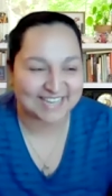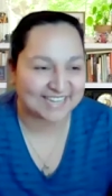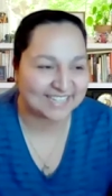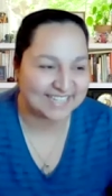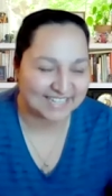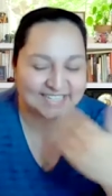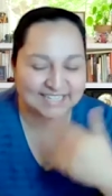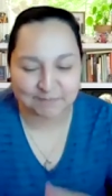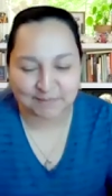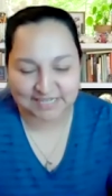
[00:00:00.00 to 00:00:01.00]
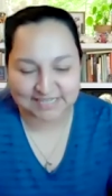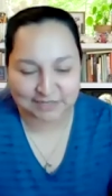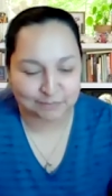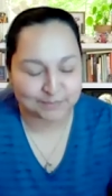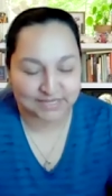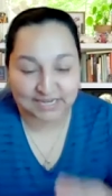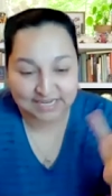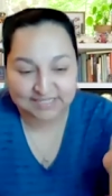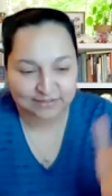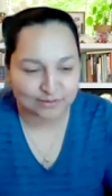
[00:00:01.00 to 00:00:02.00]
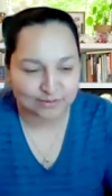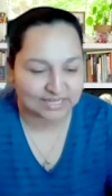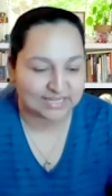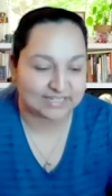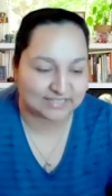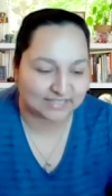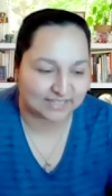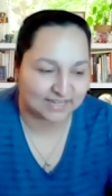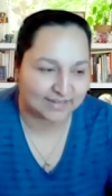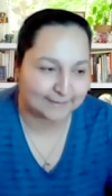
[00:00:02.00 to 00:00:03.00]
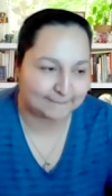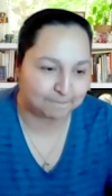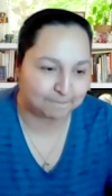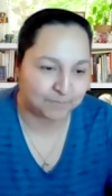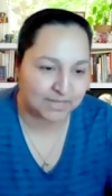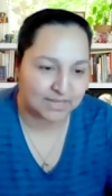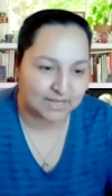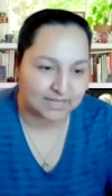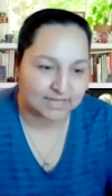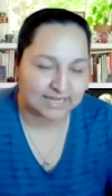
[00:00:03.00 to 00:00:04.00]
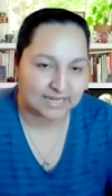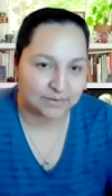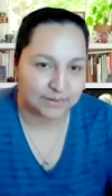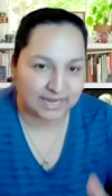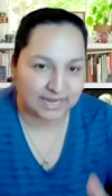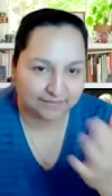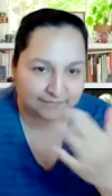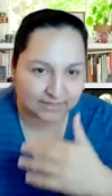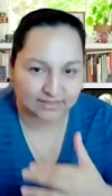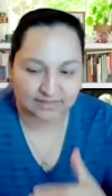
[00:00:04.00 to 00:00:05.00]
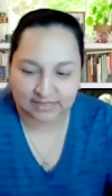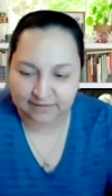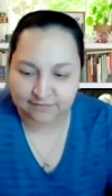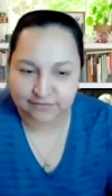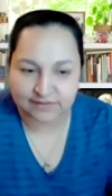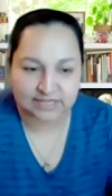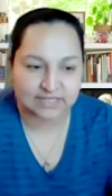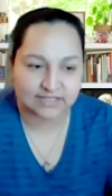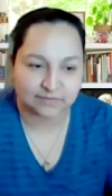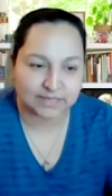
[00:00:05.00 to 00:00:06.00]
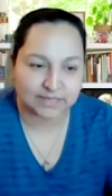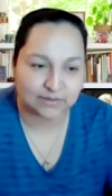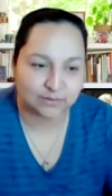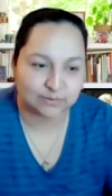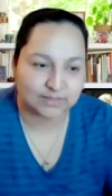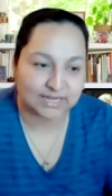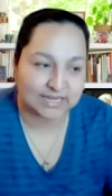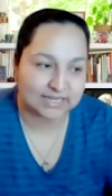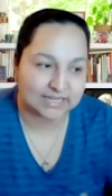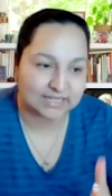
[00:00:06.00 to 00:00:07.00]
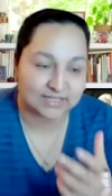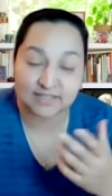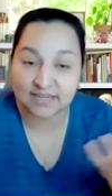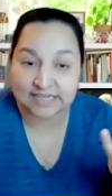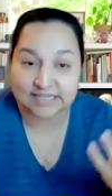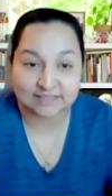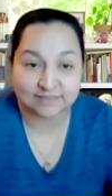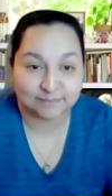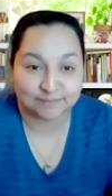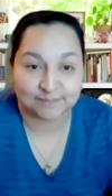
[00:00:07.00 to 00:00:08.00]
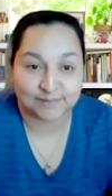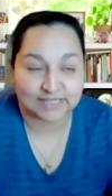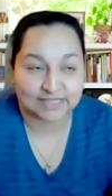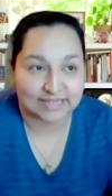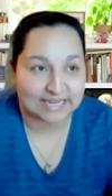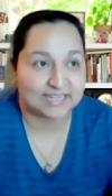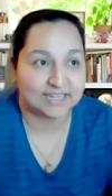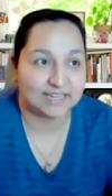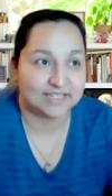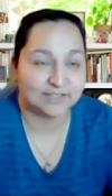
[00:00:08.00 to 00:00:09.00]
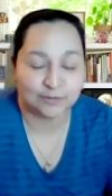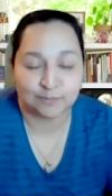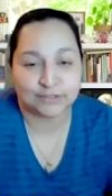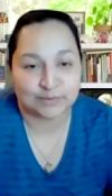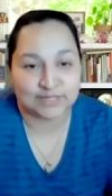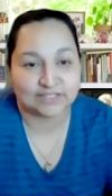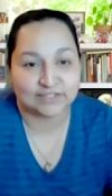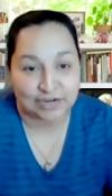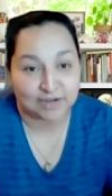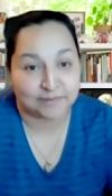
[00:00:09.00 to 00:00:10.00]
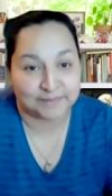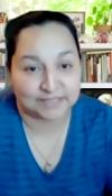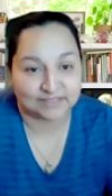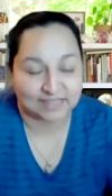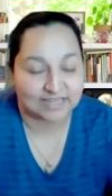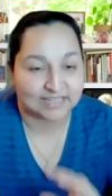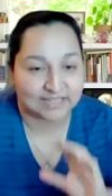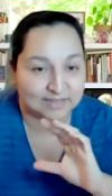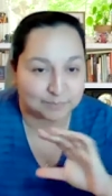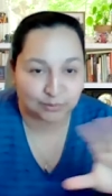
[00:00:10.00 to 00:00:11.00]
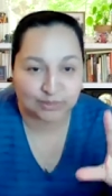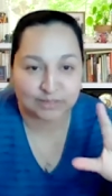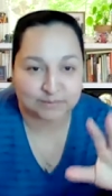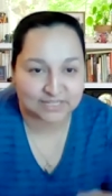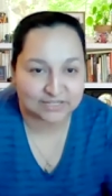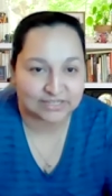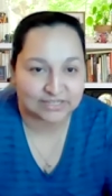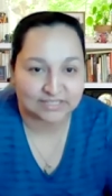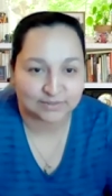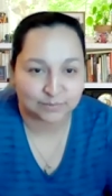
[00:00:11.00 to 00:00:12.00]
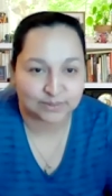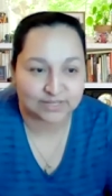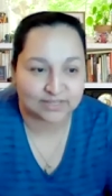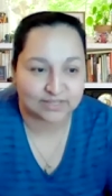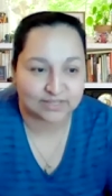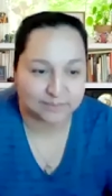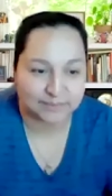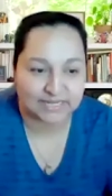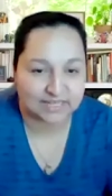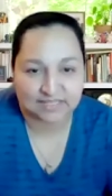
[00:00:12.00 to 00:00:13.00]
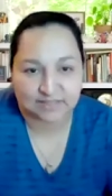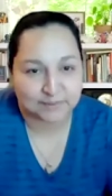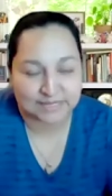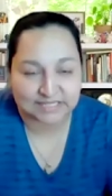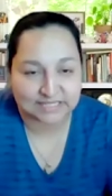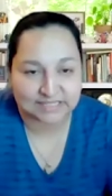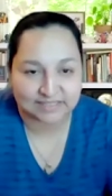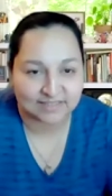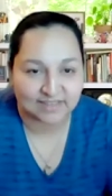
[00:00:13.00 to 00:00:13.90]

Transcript: Uh, they did come back later, but I had zero clients. Um, now I have a handful of clients of my own and I landed a super sweet job, like an employee position with a company that's amazing.